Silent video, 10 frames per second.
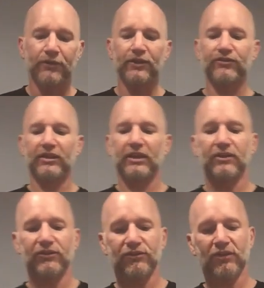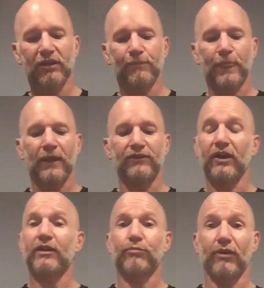this is
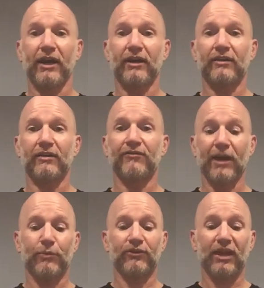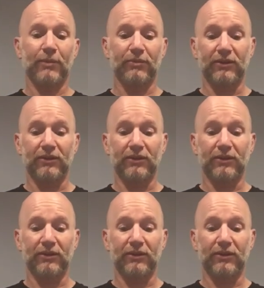Duck brand fiber tape.